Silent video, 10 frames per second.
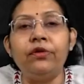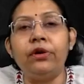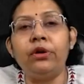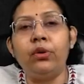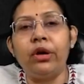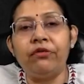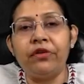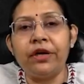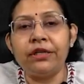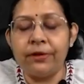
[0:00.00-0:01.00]
no
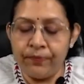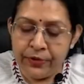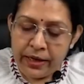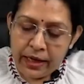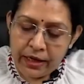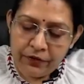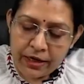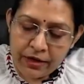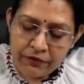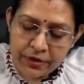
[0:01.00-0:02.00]
effect, and we
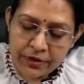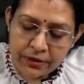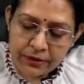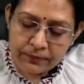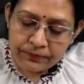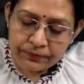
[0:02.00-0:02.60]
are having the